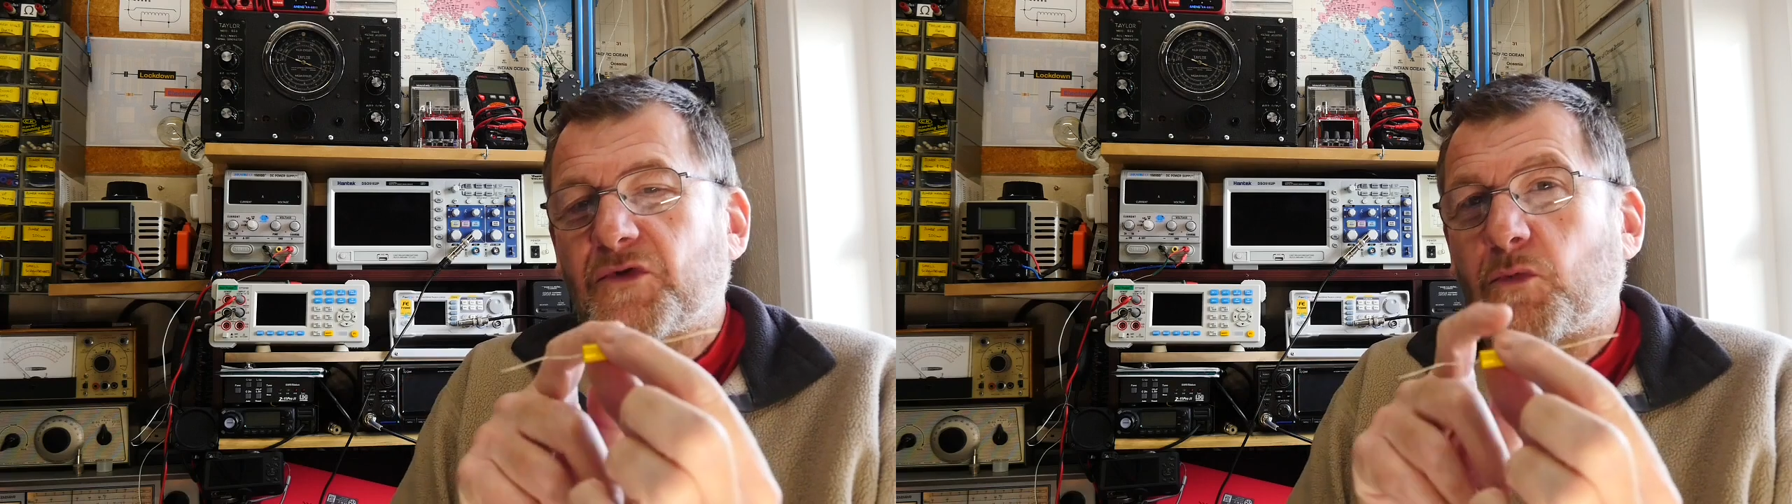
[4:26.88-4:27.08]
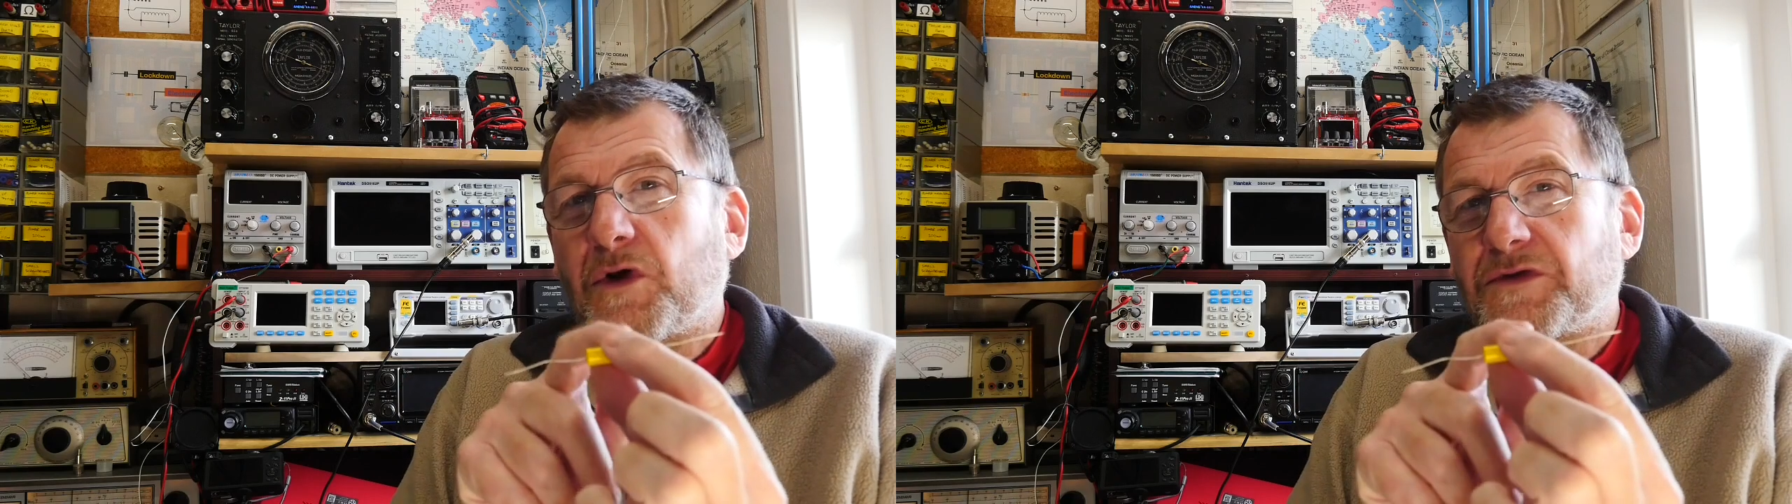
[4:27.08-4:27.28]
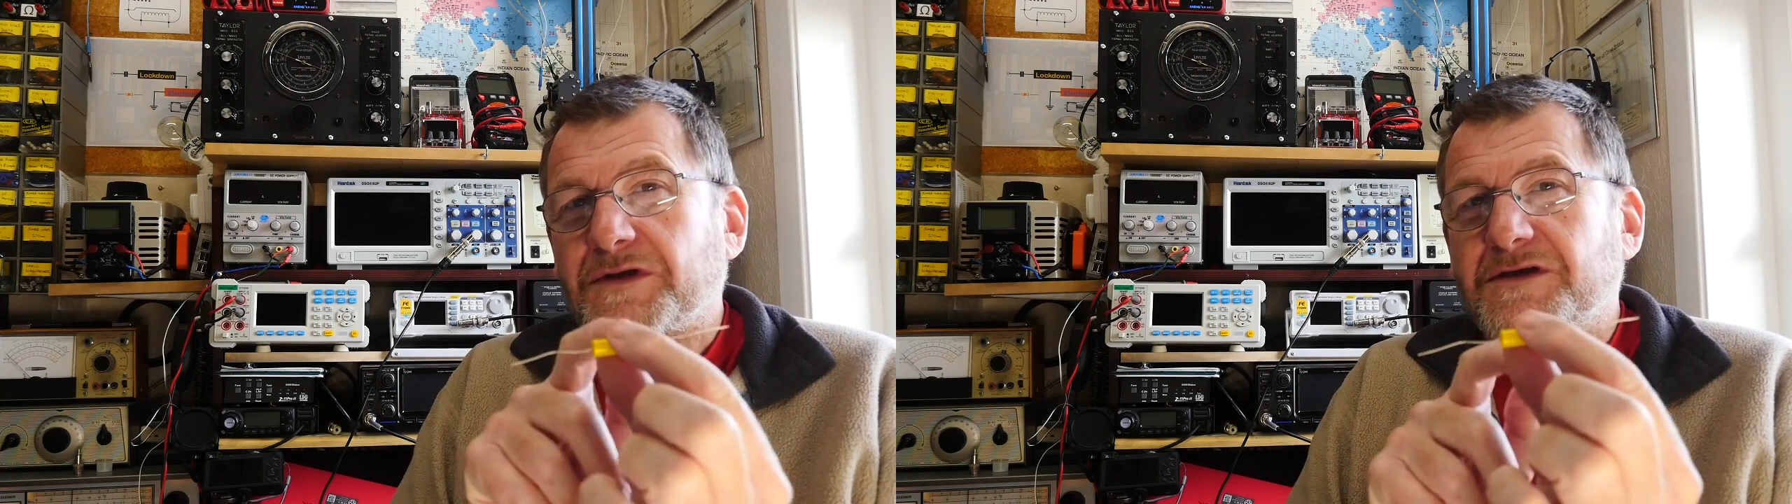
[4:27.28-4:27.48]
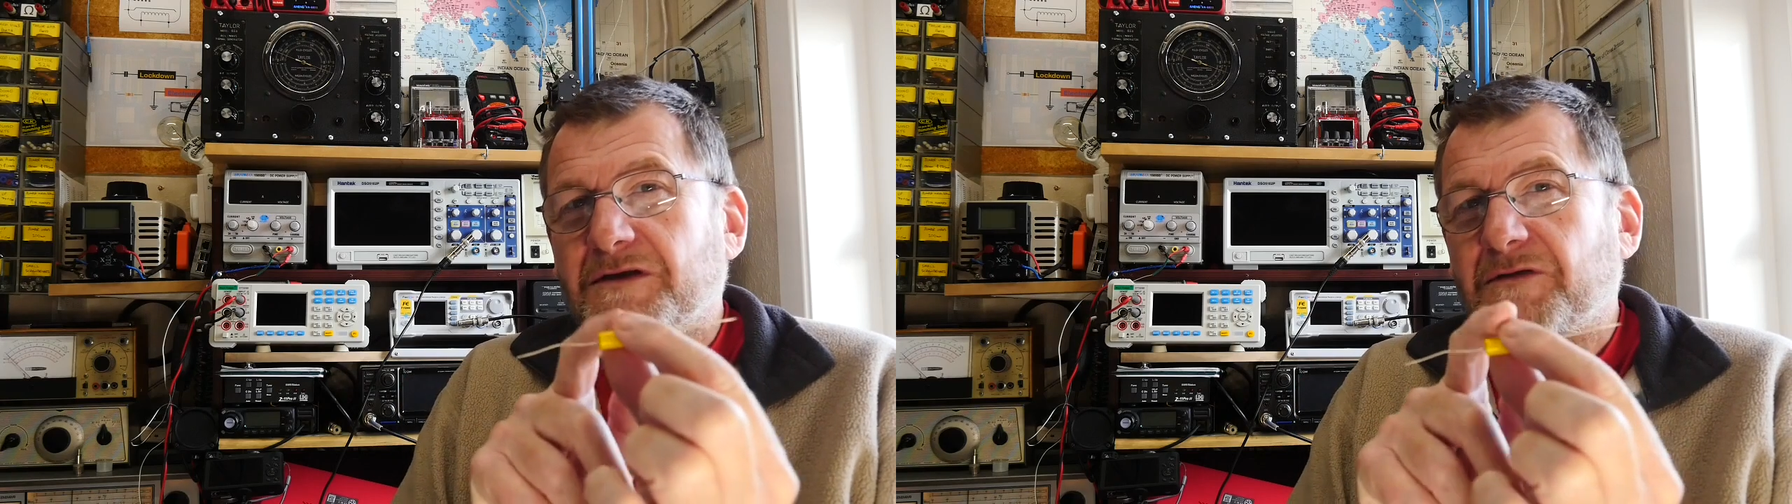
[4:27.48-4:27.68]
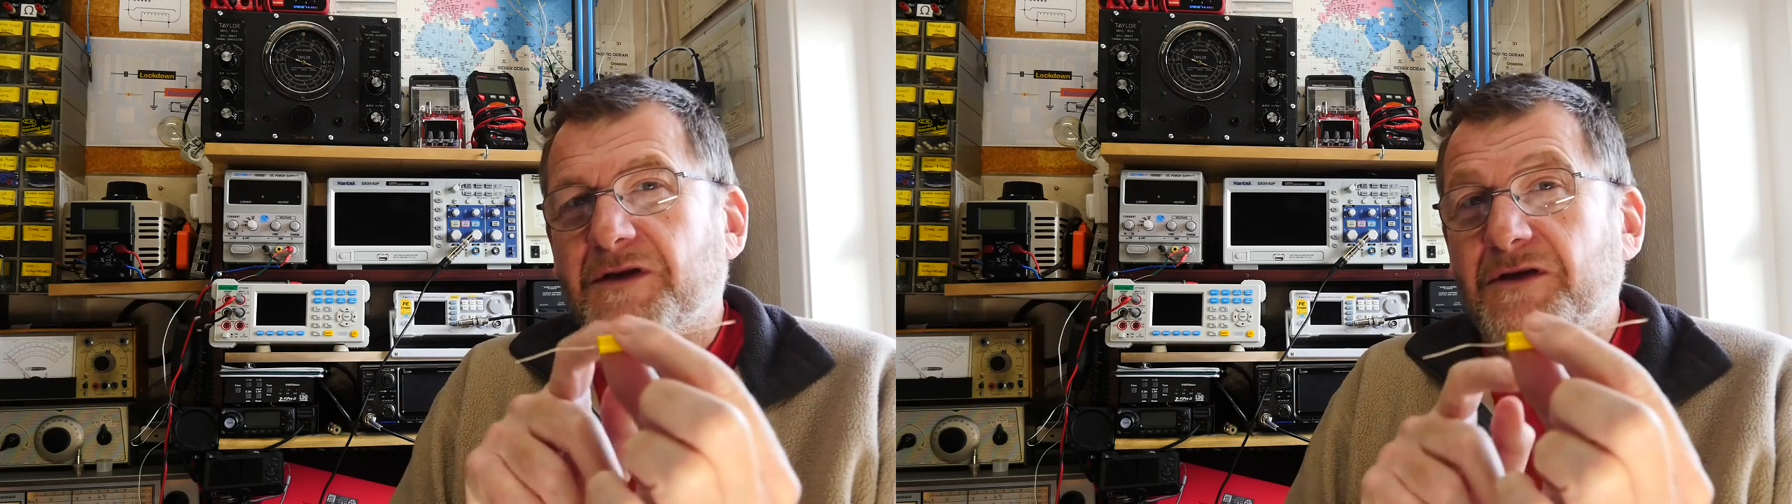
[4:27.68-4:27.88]
one that's
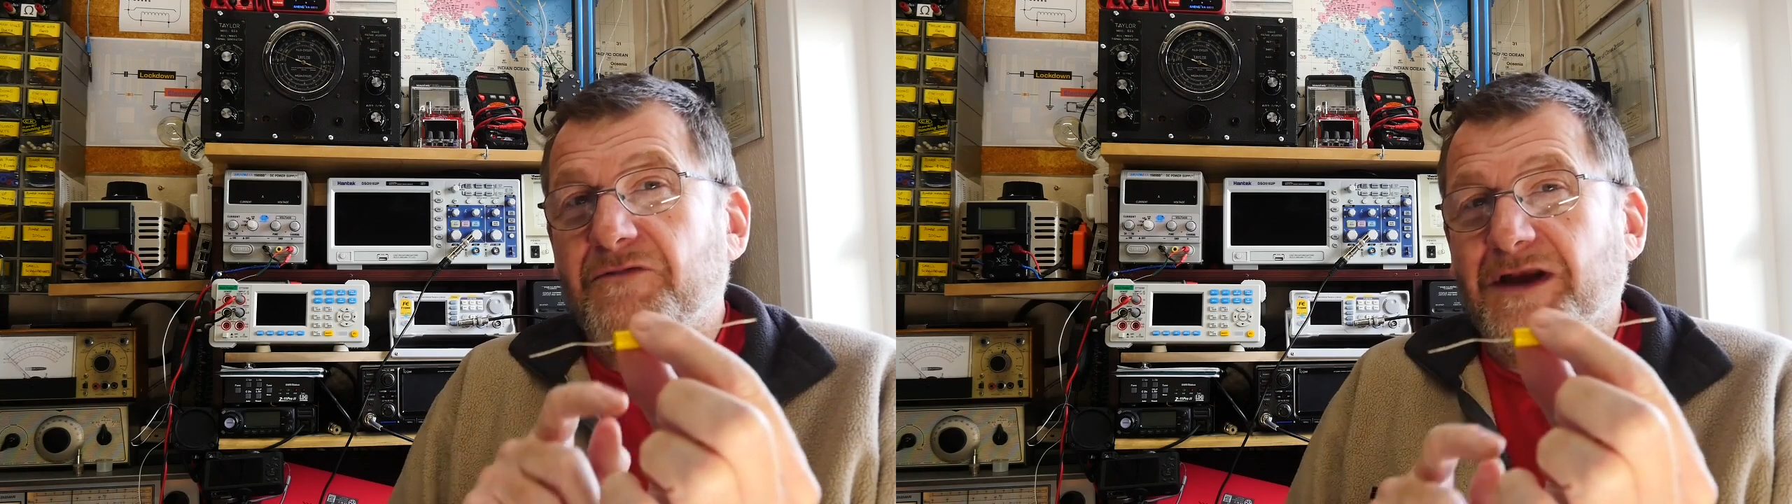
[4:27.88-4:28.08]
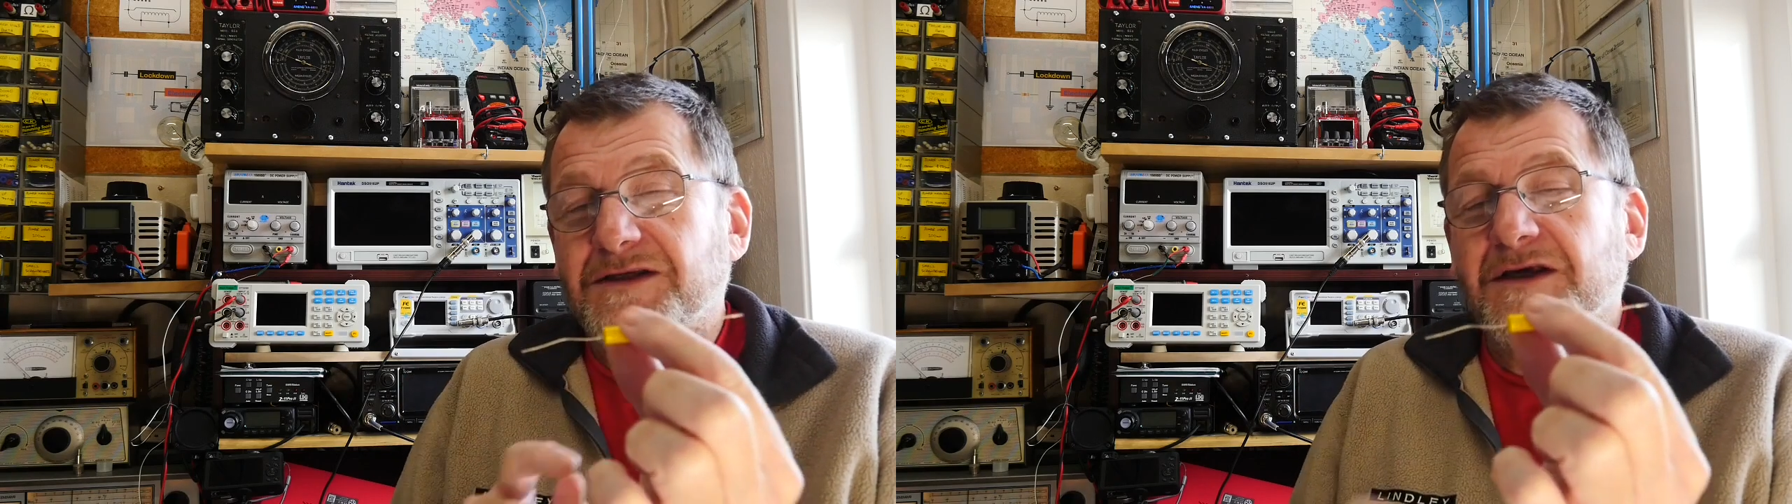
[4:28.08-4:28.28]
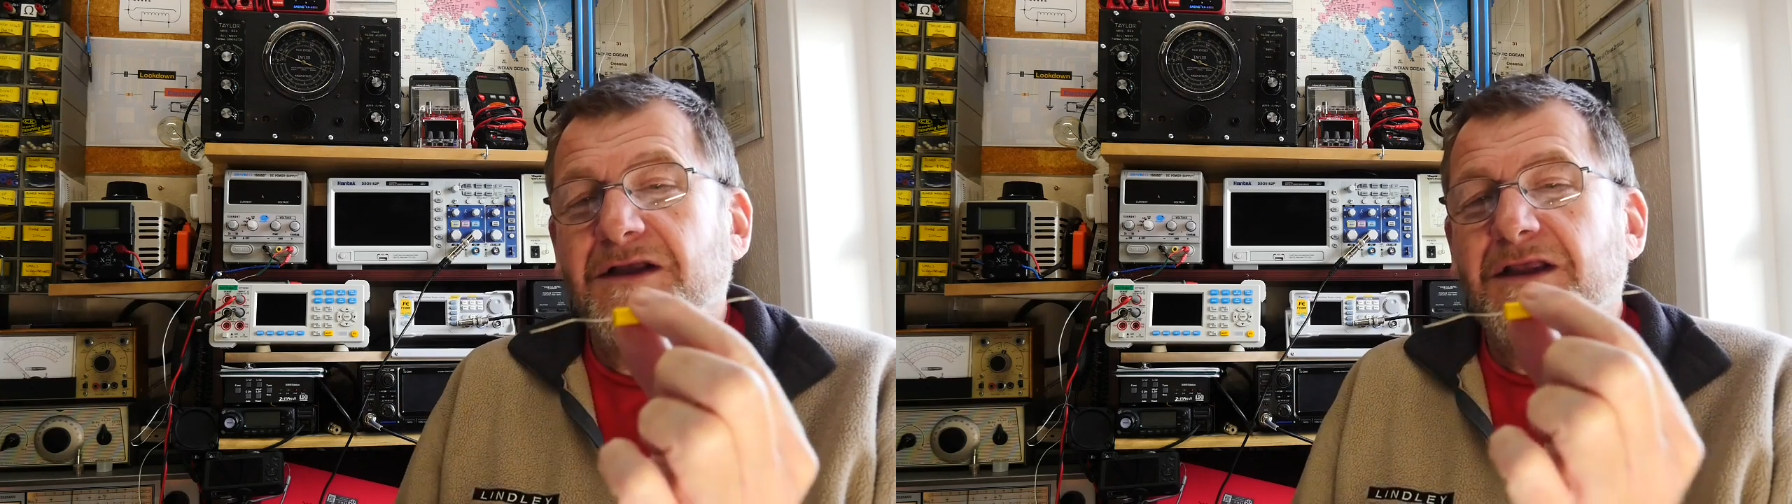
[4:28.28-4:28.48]
in effect